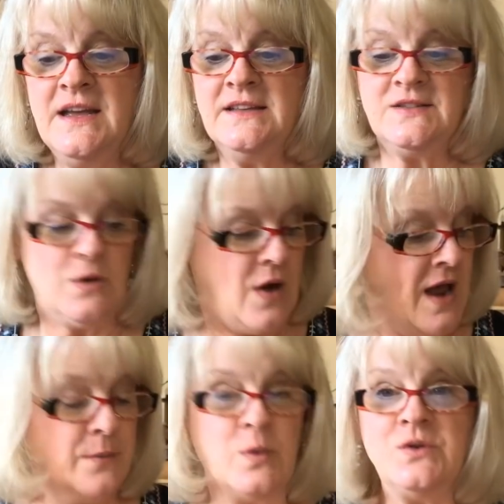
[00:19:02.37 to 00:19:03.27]
So
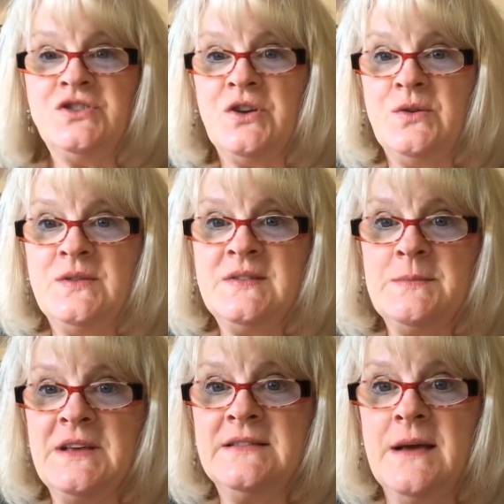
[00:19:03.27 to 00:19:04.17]
I will show you
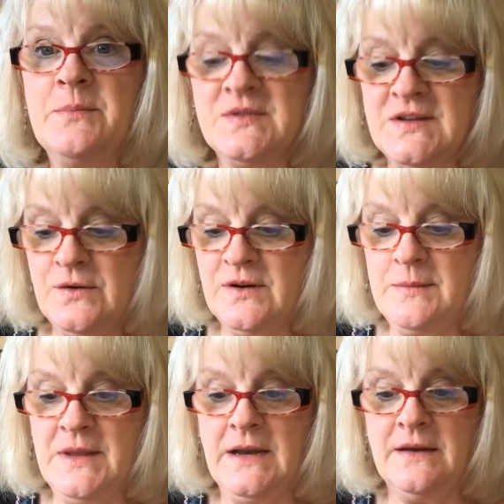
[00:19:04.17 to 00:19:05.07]
some examples here in a
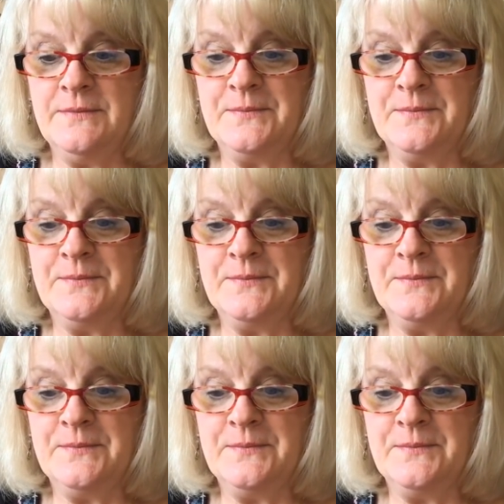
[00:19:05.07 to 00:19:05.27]
minute.